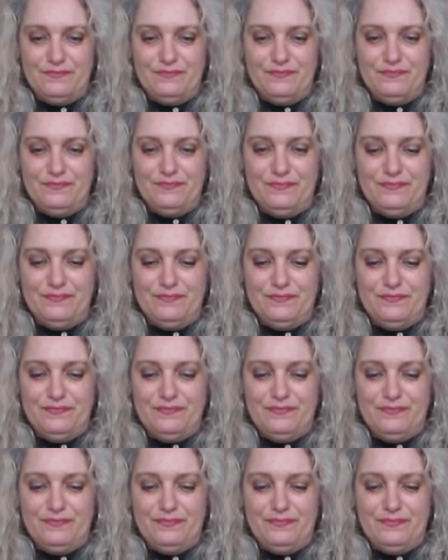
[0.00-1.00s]

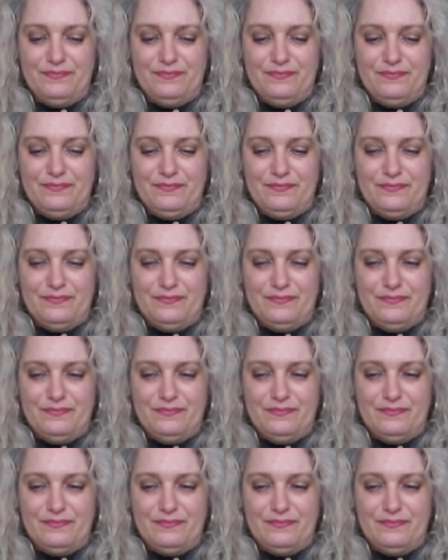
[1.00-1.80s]
[no speech]